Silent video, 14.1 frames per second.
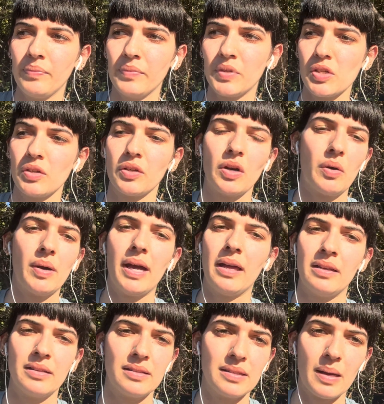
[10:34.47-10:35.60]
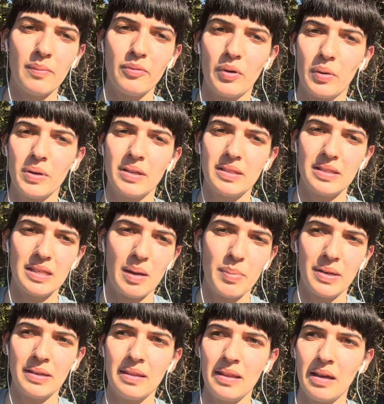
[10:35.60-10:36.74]
just go ahead and step forward, step
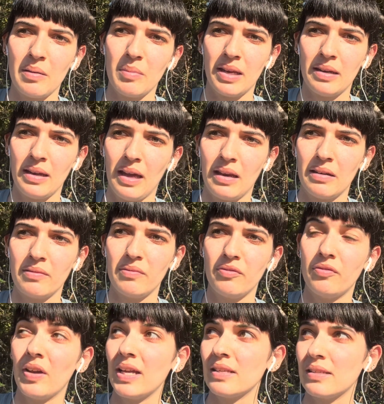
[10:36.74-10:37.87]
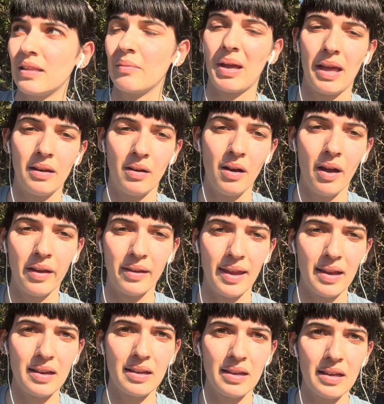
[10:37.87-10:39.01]
into them, and face them head on.
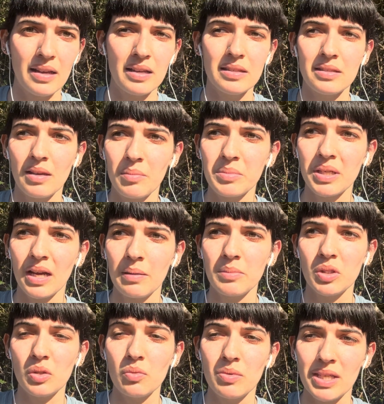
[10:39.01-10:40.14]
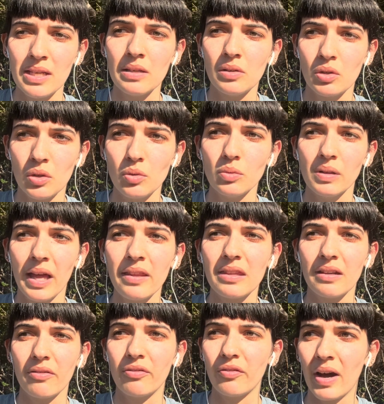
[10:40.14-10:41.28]
Like, sometimes you need to let
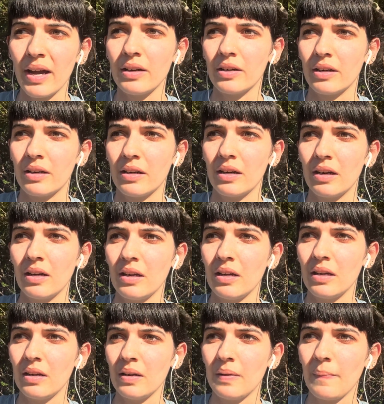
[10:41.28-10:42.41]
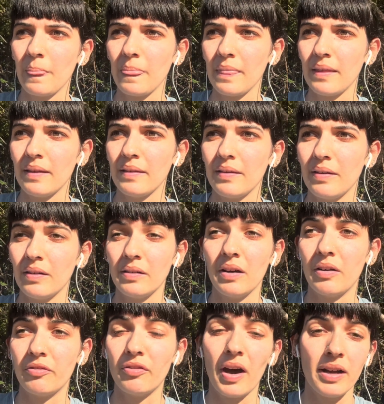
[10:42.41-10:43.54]
the fire, a
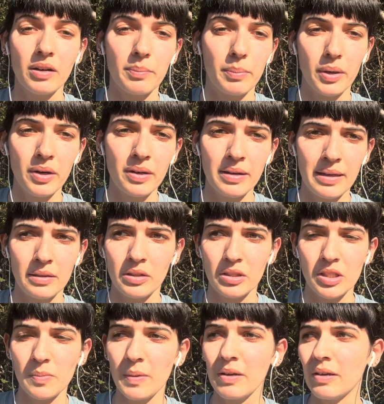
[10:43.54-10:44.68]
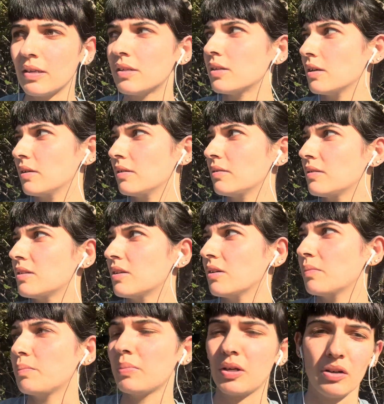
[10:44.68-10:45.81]
fire burn in your spirit to
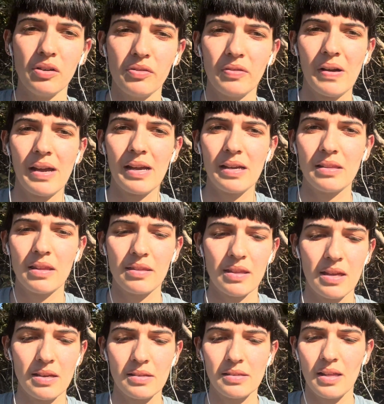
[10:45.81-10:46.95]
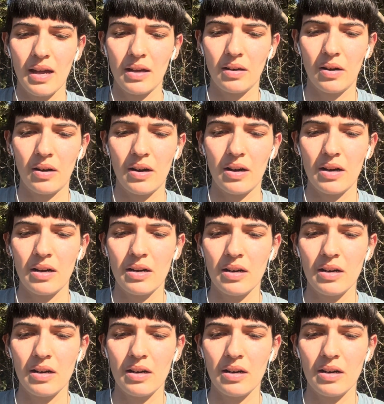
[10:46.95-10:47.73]
purify the things that are,